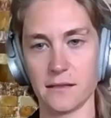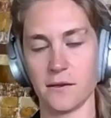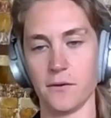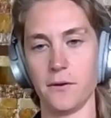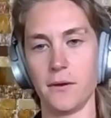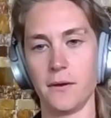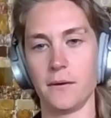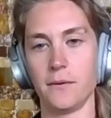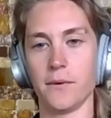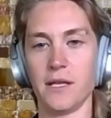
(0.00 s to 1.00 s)
So
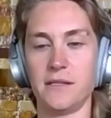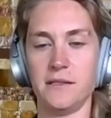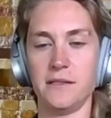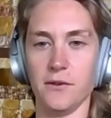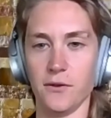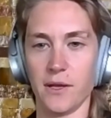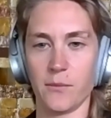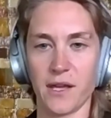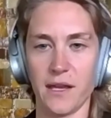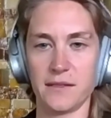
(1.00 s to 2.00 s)
once you
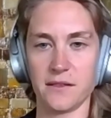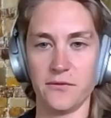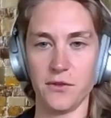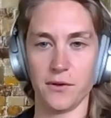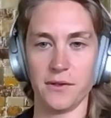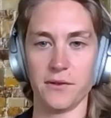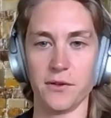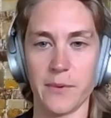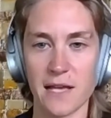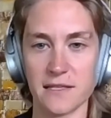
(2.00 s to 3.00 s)
emplace the fuel in the
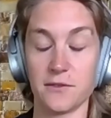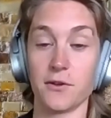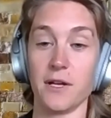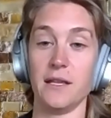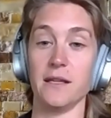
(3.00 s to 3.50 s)
repository,